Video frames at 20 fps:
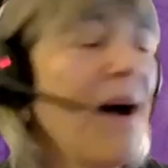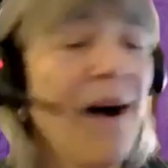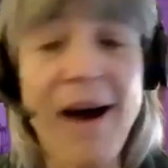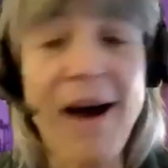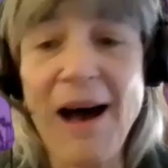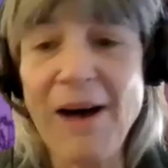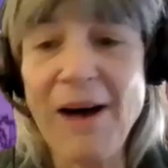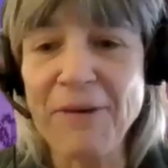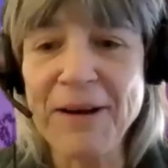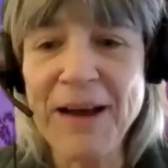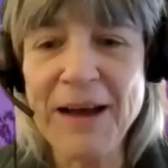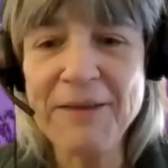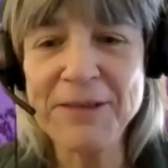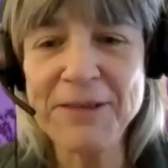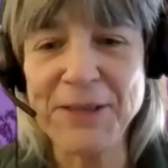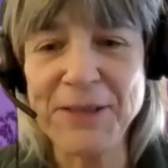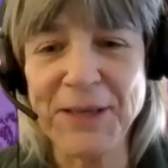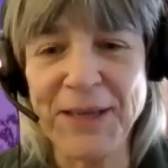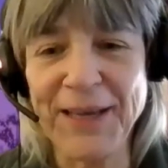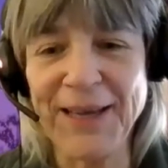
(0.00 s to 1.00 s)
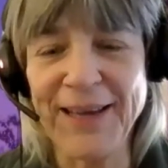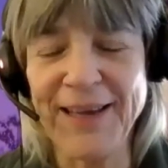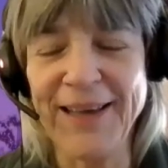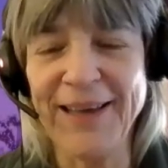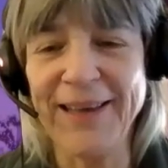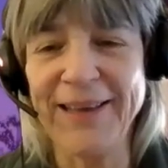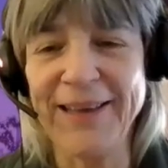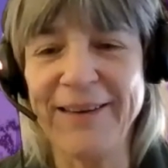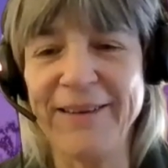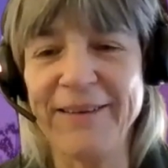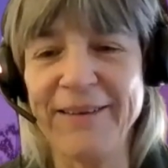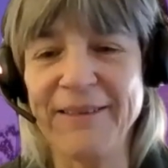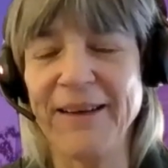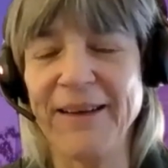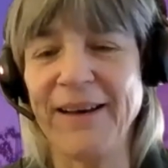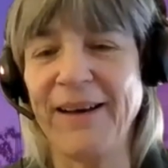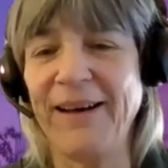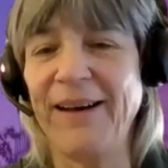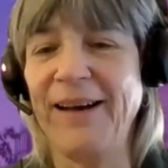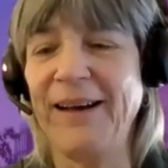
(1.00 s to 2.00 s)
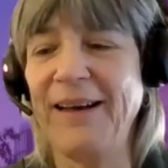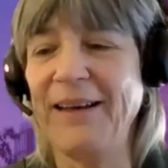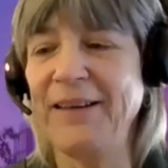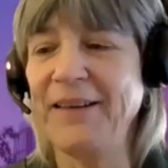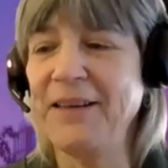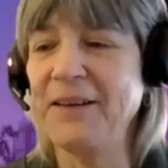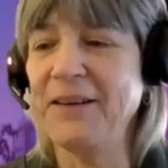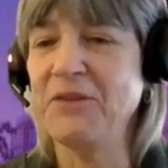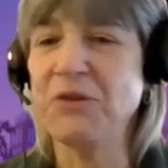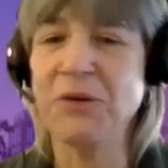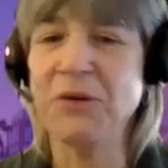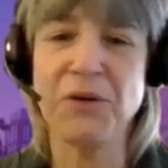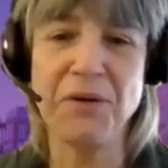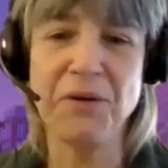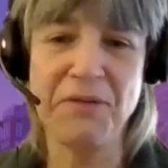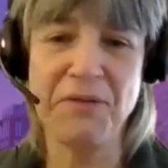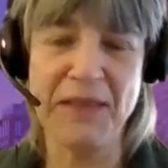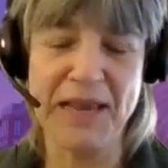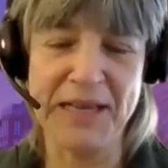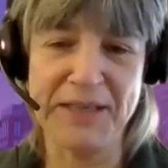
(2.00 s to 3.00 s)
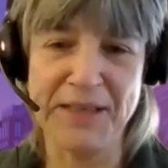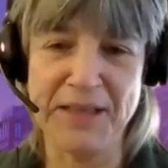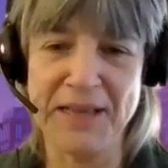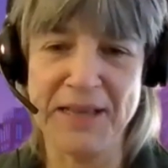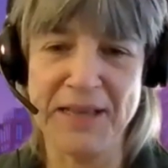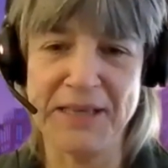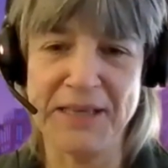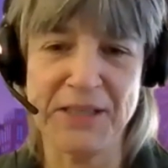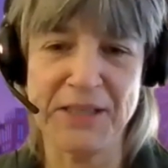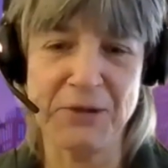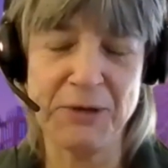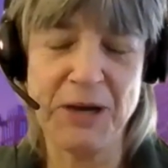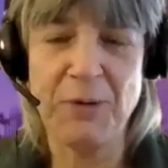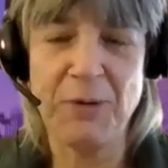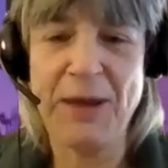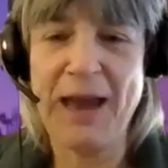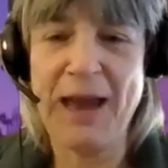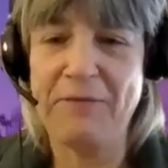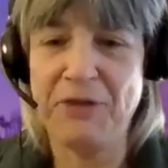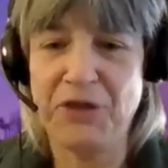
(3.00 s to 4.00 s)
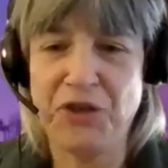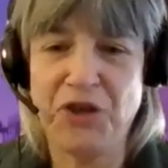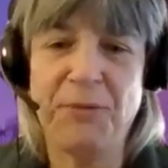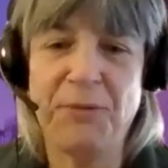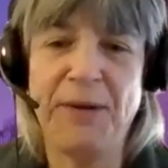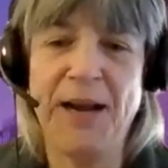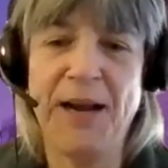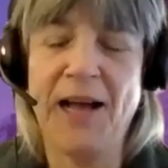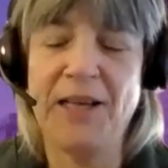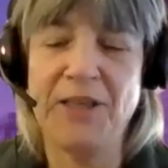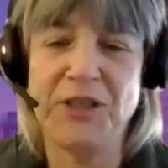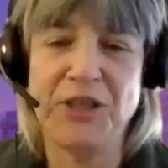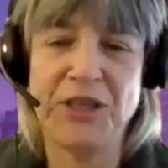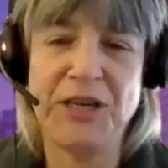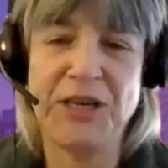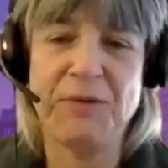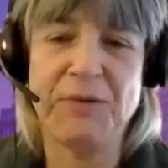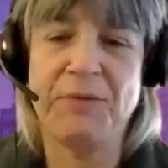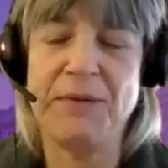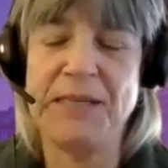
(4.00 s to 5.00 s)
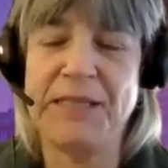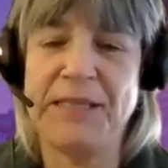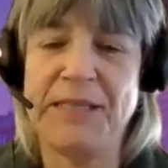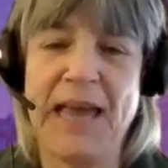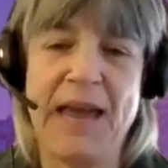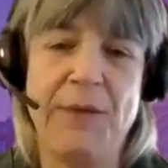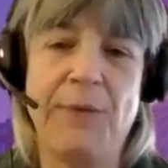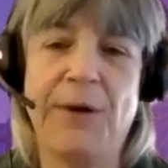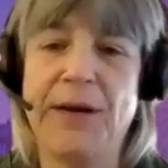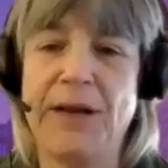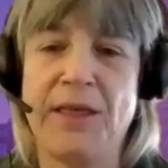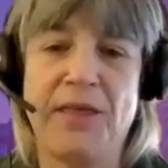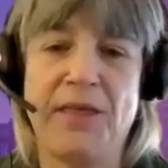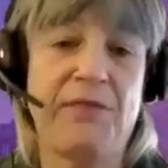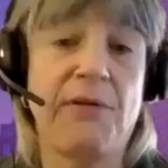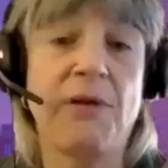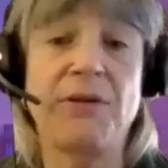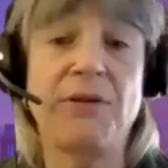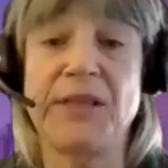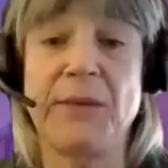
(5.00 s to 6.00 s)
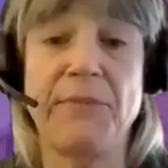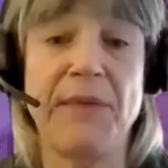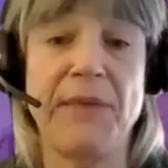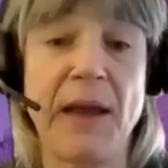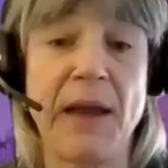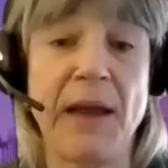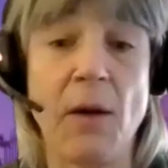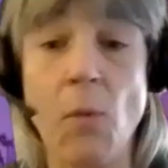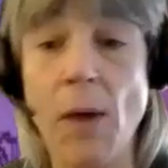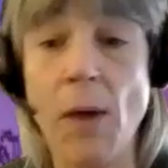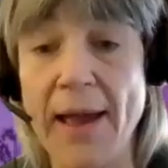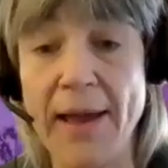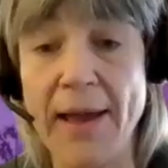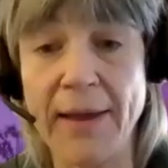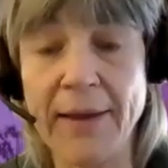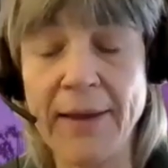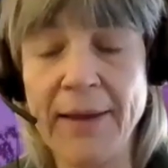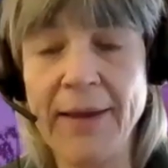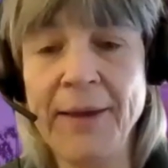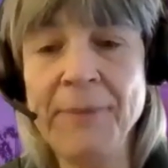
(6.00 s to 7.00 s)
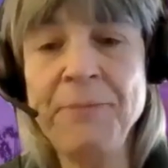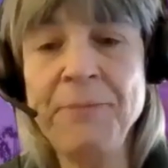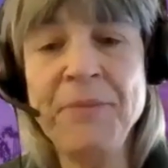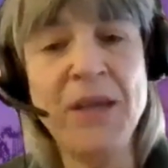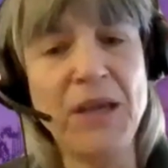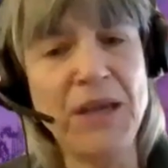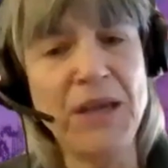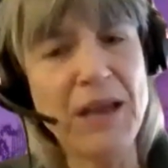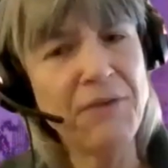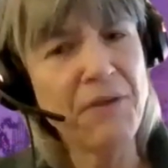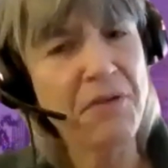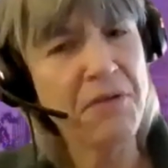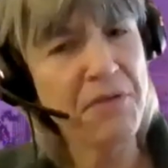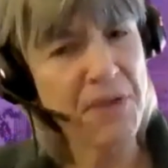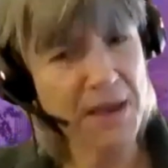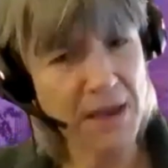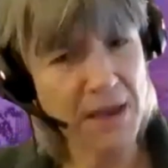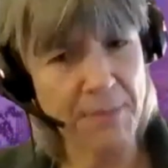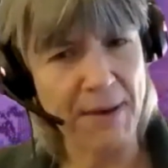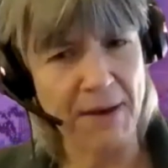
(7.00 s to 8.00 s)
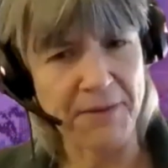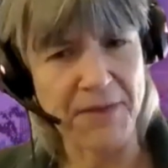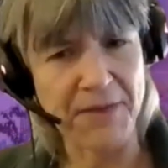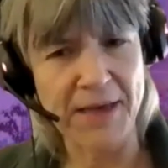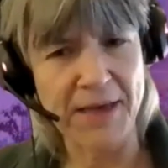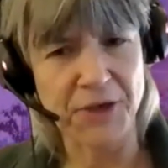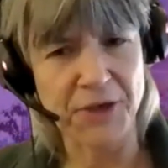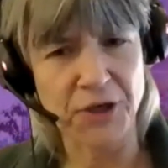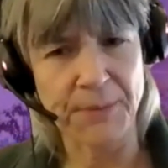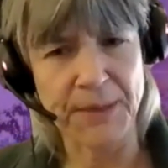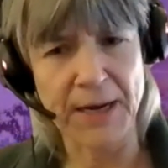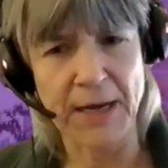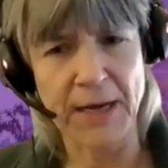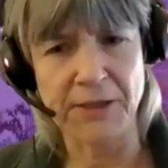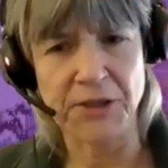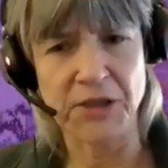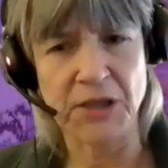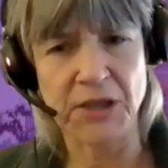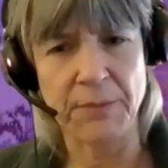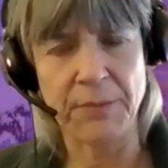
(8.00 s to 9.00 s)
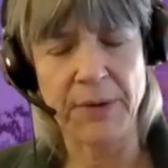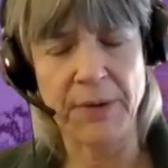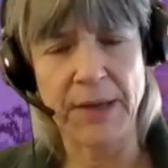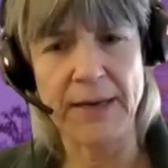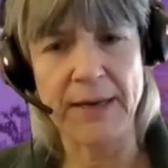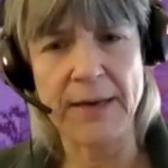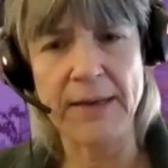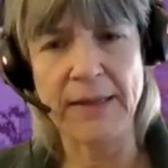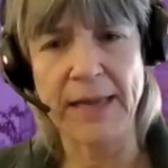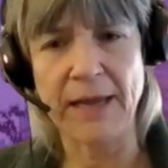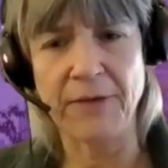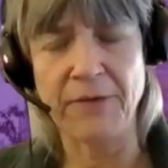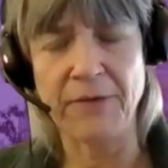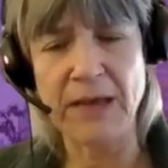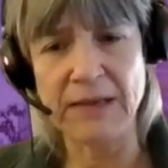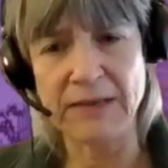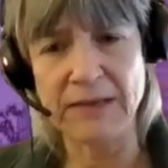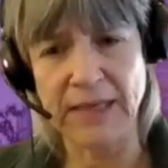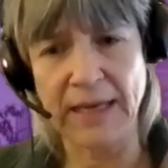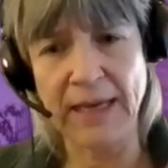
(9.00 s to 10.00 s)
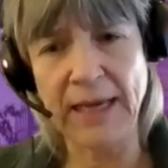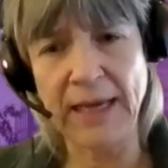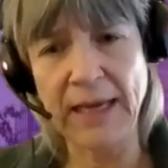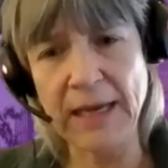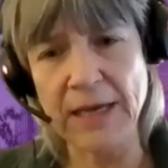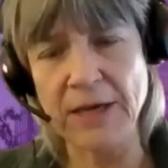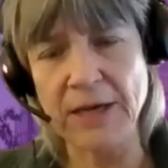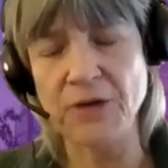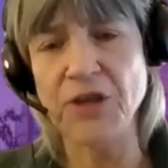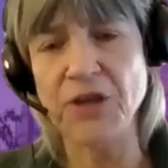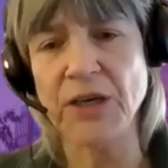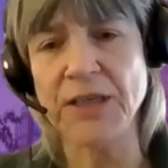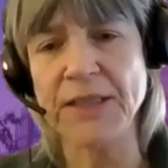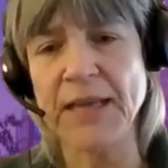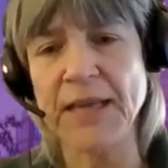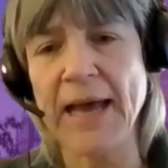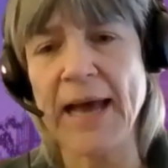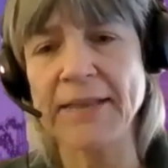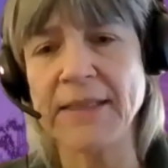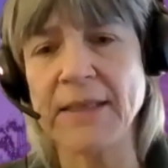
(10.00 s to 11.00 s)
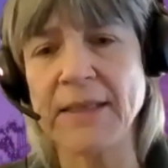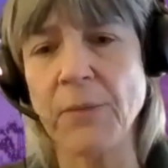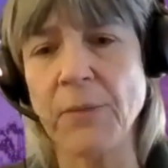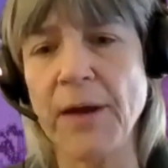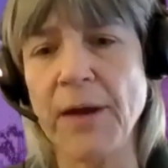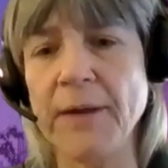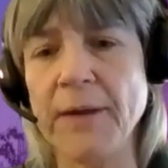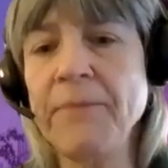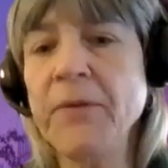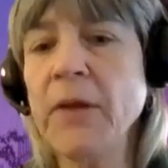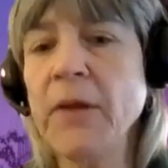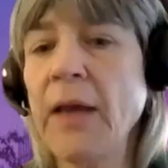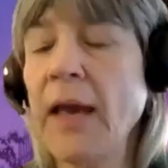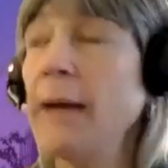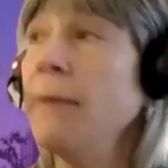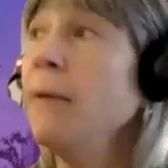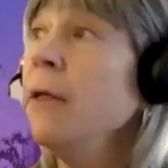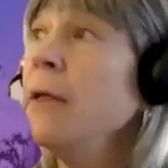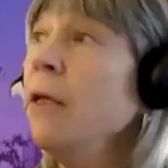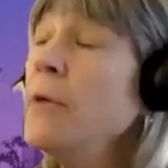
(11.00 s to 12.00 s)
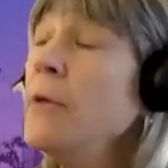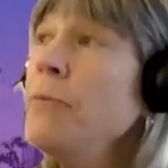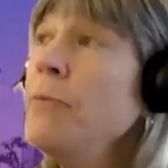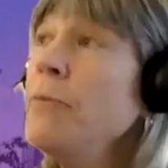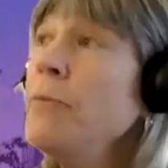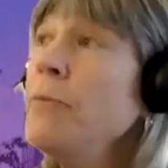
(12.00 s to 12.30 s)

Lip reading: big aha when I was a kid, doing Earth Days and things, we have this terminology where we say we're going to throw something away. You never think about that terminology, but like if as a kid, you start to ask someone, okay,